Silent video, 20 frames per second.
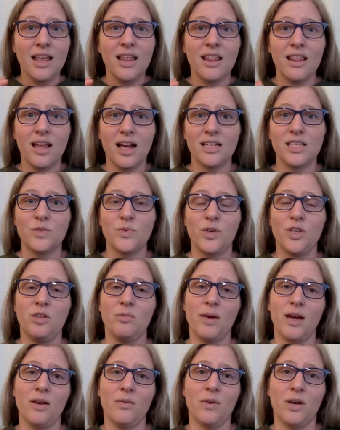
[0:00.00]
that's when you
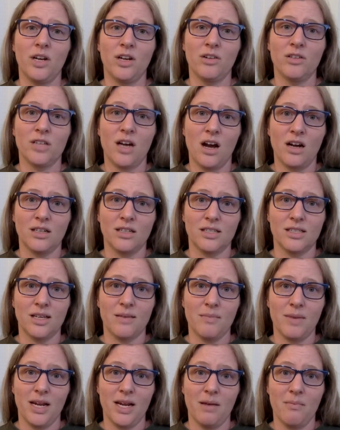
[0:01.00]
might want to go talk to
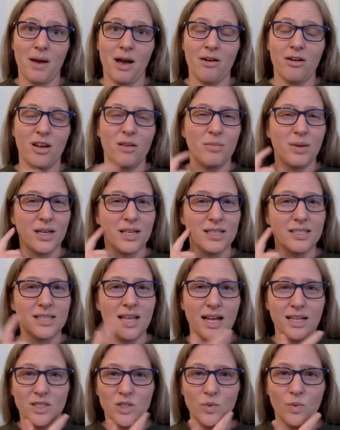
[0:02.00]
somebody about it because
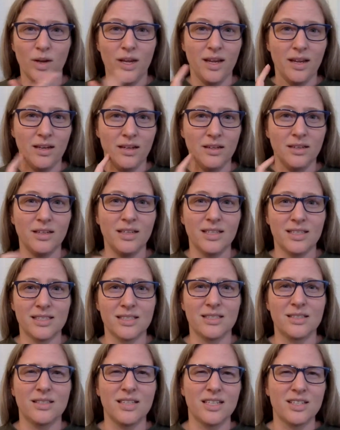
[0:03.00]
that's when
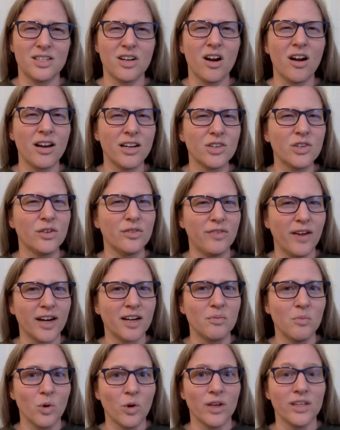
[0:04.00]
it's it's starting to affect
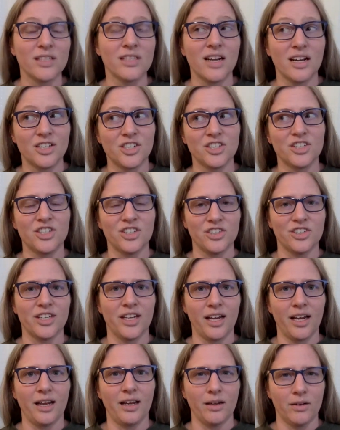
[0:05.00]
more. It's not just your
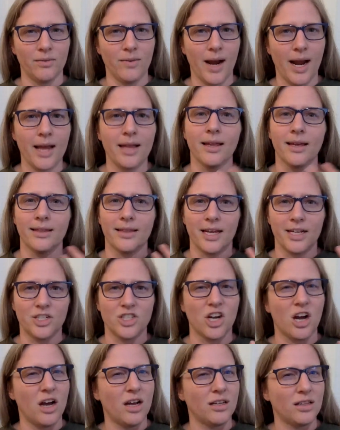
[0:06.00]
singing, right? Like that
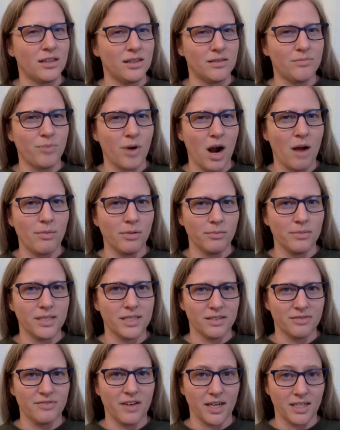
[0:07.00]
jaw problem is
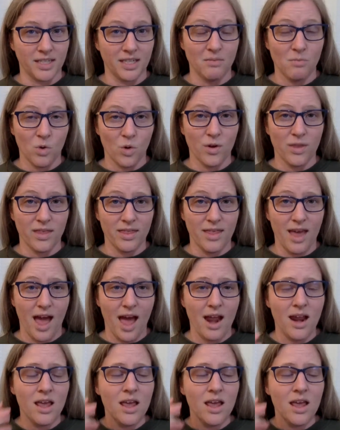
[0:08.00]
affecting more than that.